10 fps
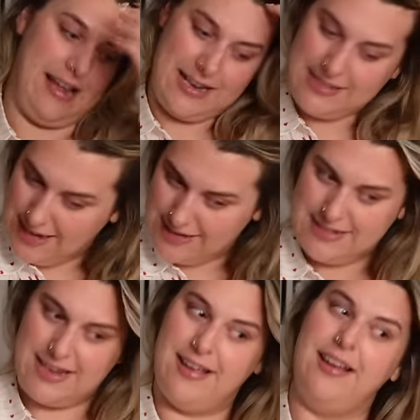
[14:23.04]
I said
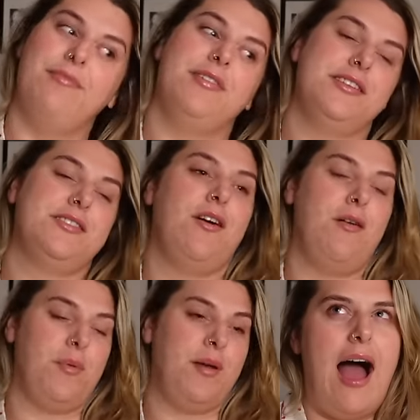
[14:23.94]
to her, I'm going to
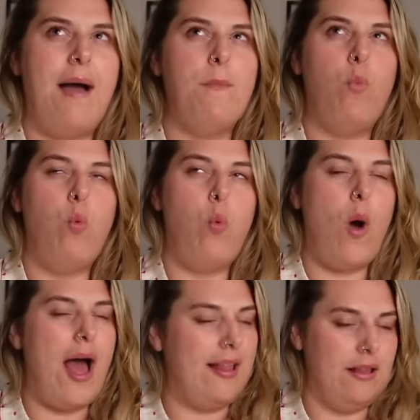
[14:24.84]
stop. I'm
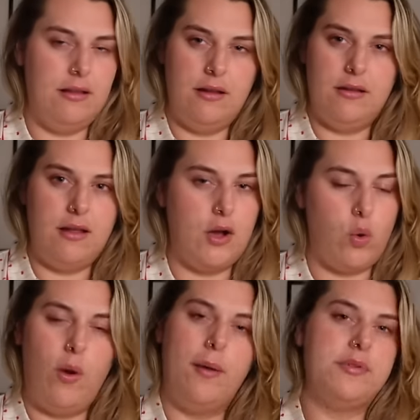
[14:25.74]
well
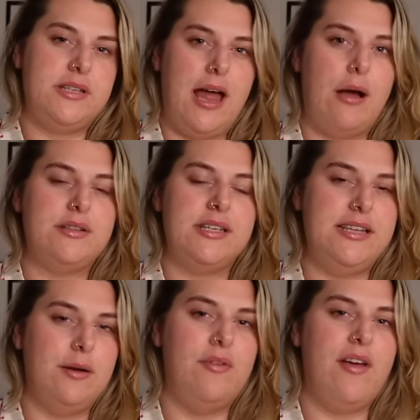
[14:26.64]
equipped now to
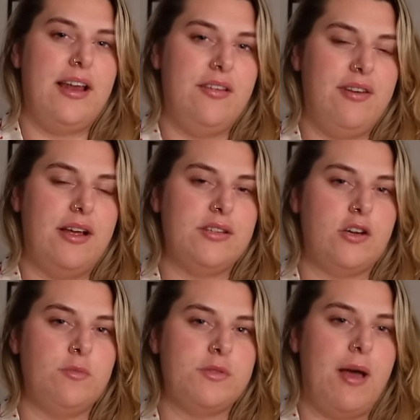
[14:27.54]
deal with anything else
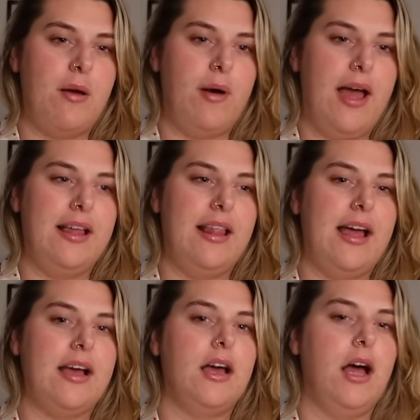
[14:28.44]
that comes my way,
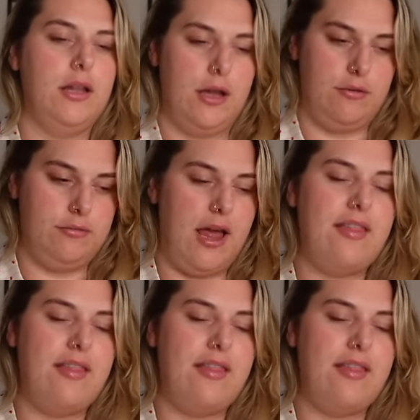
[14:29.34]
like, alone.